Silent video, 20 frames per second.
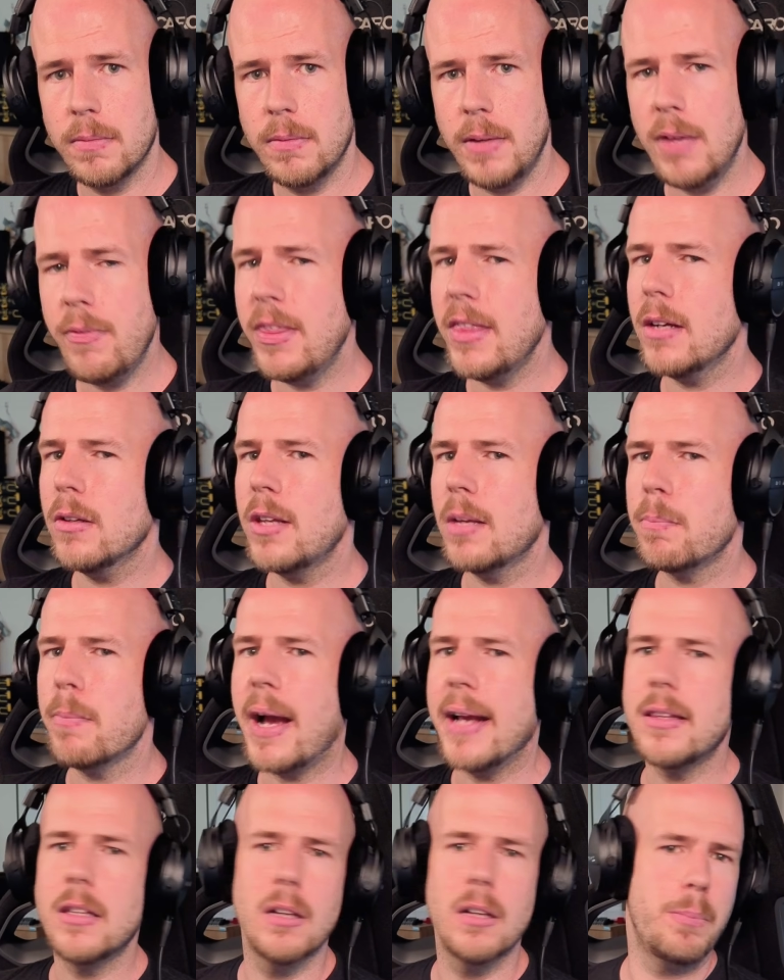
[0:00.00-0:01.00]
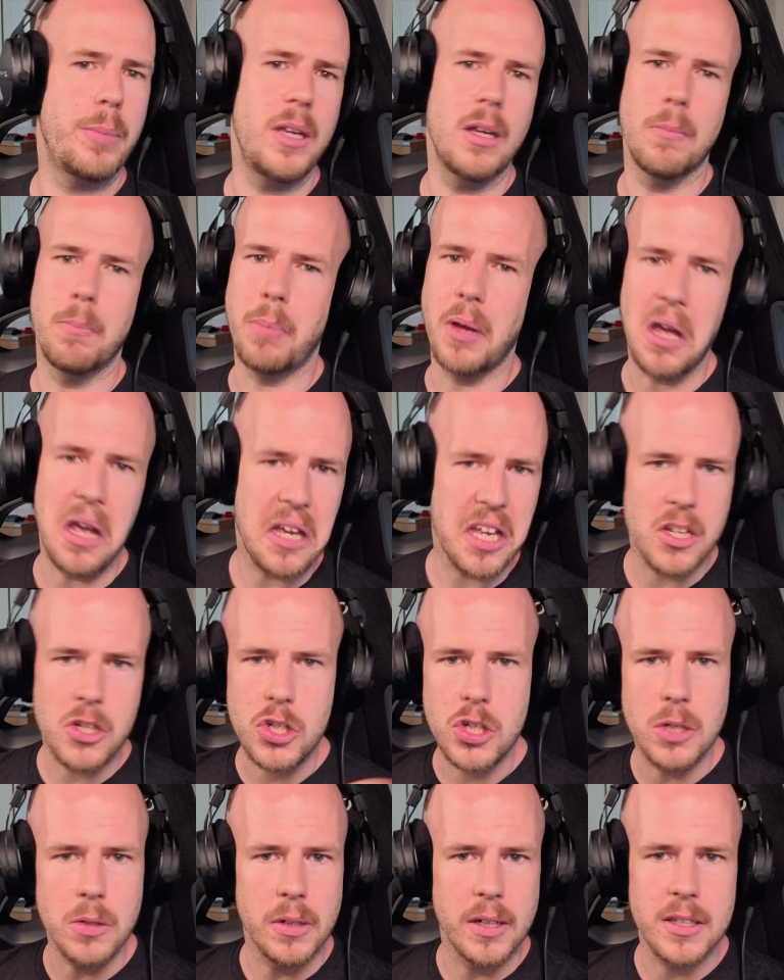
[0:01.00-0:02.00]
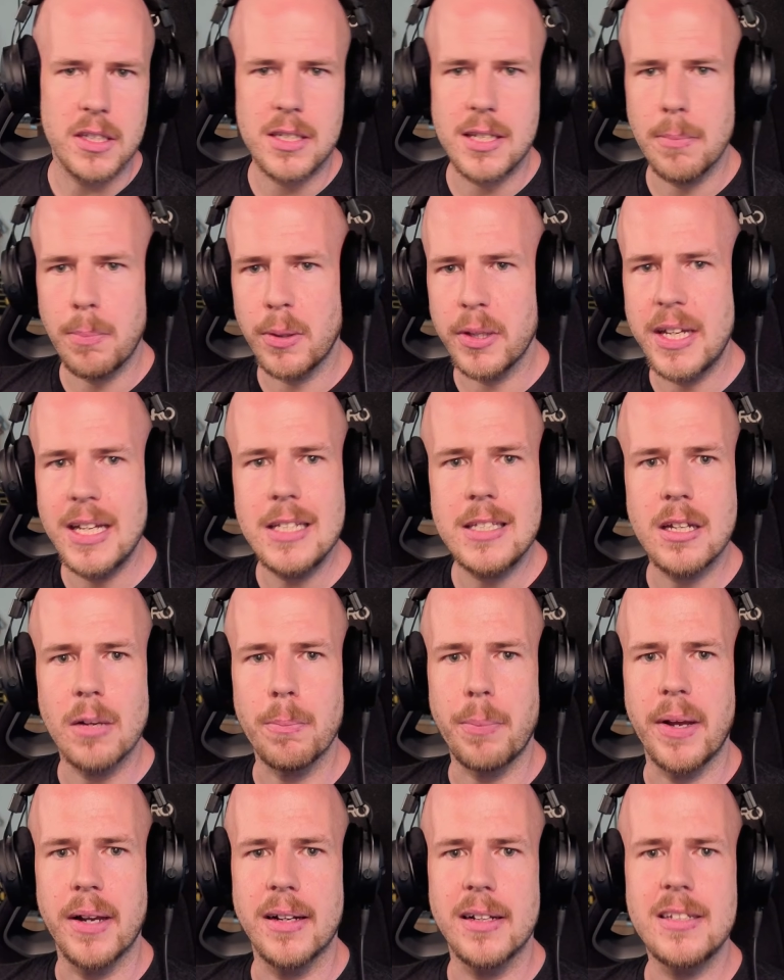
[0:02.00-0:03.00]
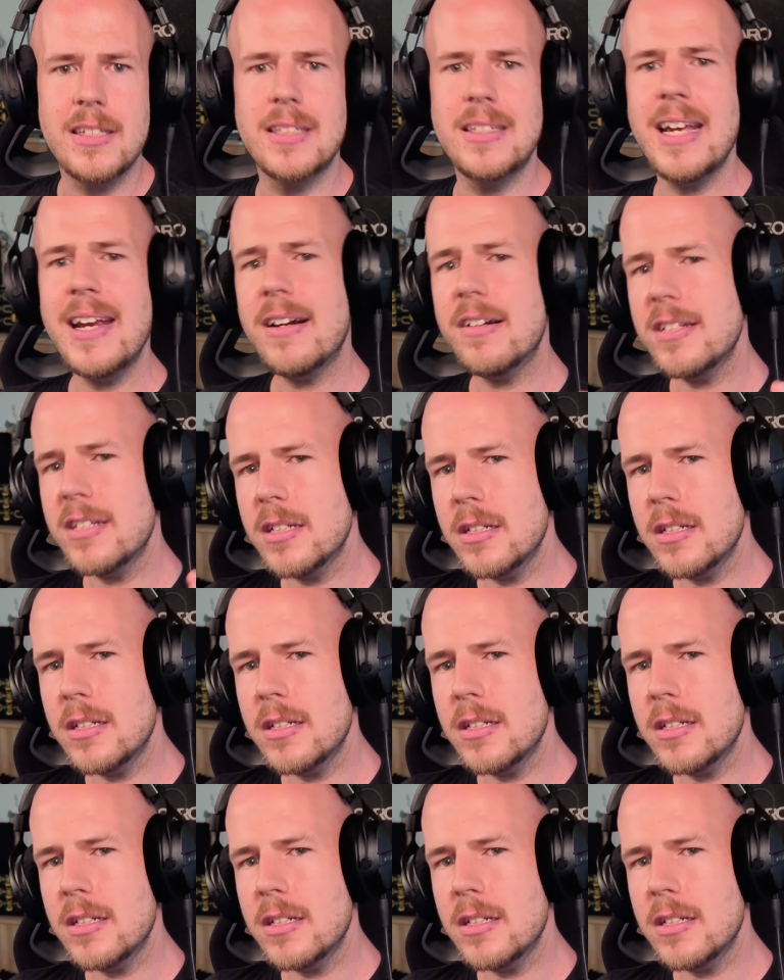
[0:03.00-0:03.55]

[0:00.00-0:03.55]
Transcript: Even though that might not be a big issue on simple Keystone panels, there's a